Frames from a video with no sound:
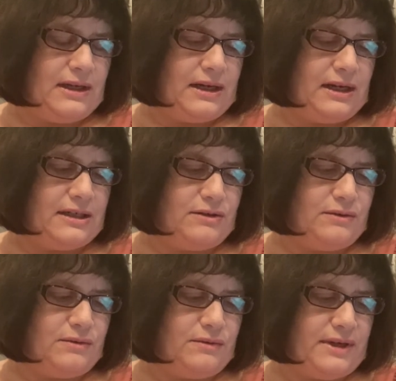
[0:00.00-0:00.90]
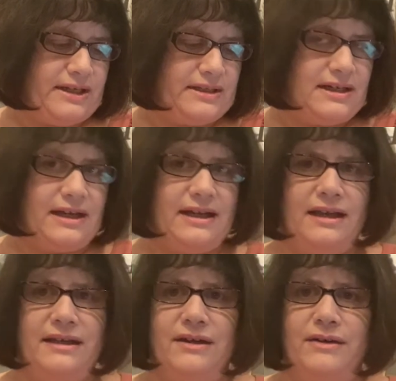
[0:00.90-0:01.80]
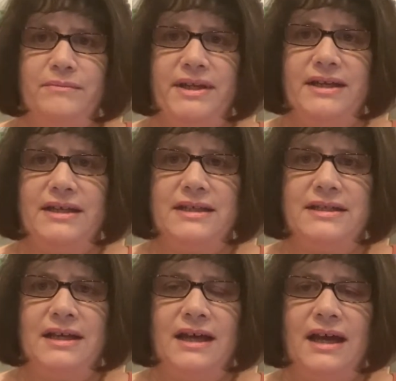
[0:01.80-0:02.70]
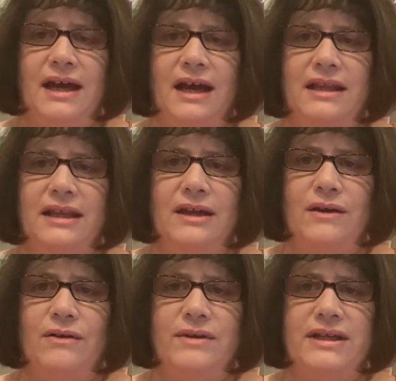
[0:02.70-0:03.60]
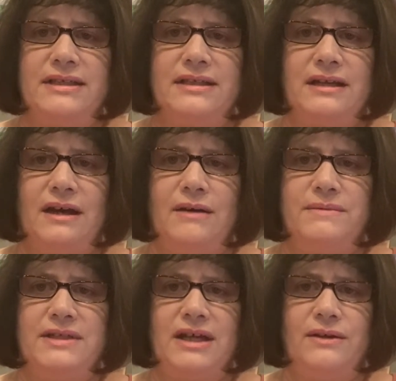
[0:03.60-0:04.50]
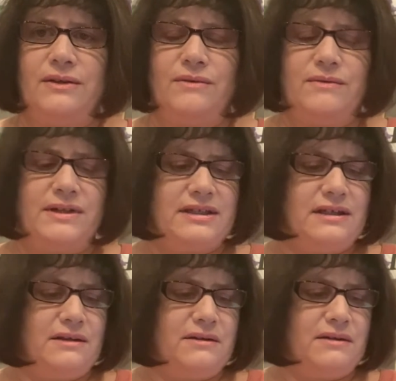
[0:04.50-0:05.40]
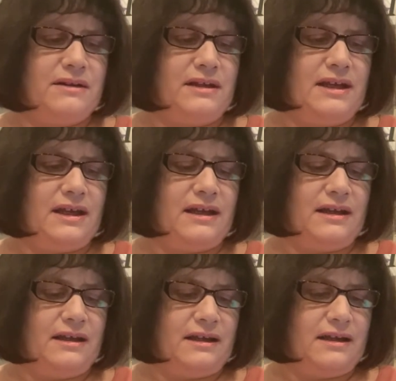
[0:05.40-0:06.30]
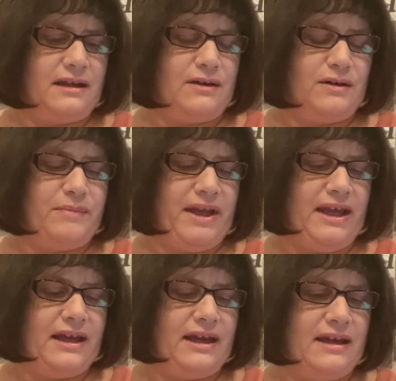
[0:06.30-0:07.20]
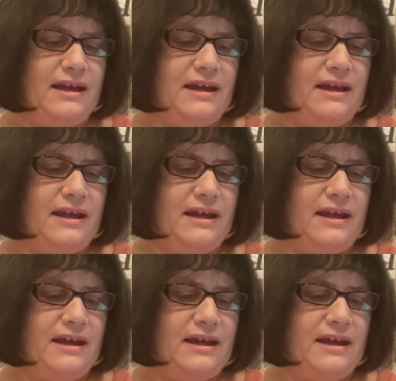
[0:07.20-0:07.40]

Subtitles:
I don't know why it's not on here, because they always tell you what's in your thing, in your bag.